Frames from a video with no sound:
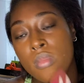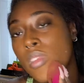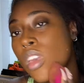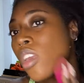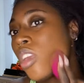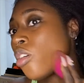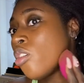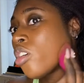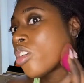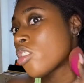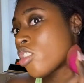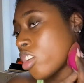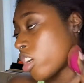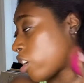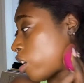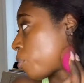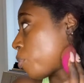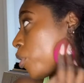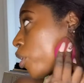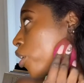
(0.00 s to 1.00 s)
You could shut
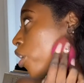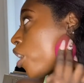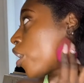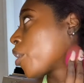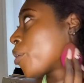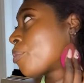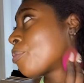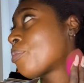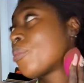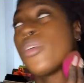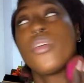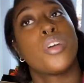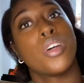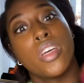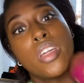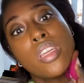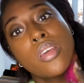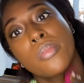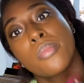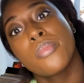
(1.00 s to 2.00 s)
up your car. You
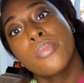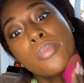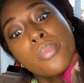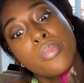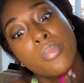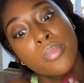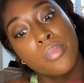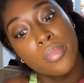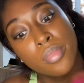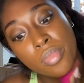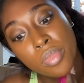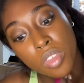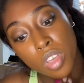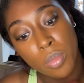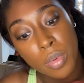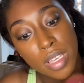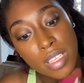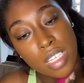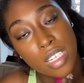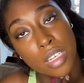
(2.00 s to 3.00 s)
could. You're
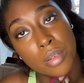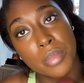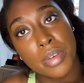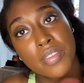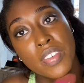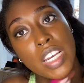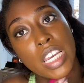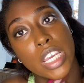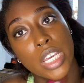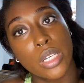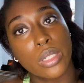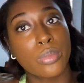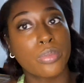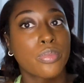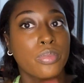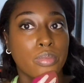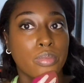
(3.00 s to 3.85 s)
messing up my video.